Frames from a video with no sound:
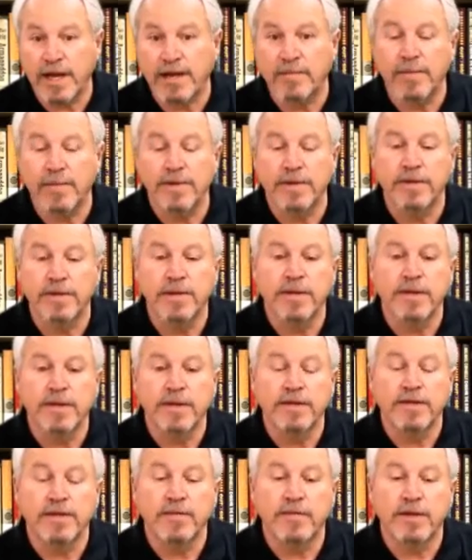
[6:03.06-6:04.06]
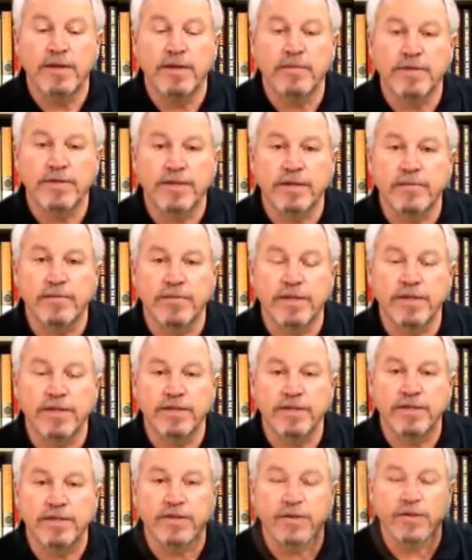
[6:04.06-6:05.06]
time to be able to
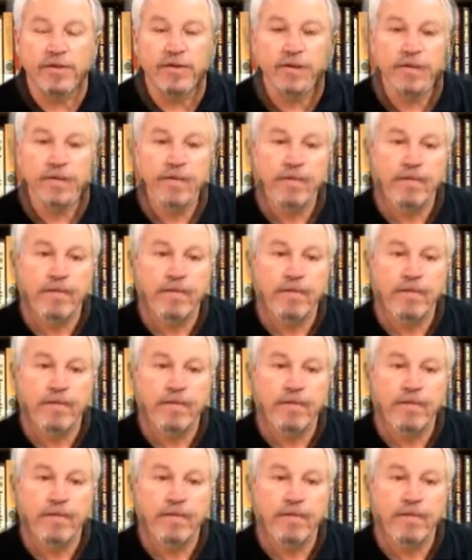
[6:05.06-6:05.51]
complete the story.